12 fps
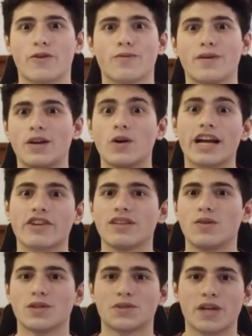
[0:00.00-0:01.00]
everybody
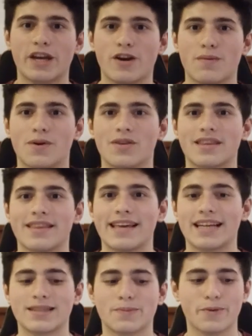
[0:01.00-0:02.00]
actually wants to care about,
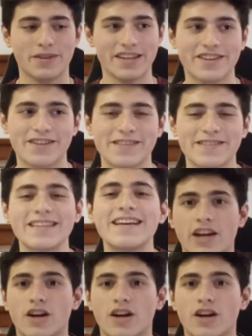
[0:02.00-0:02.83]
and that's predictions.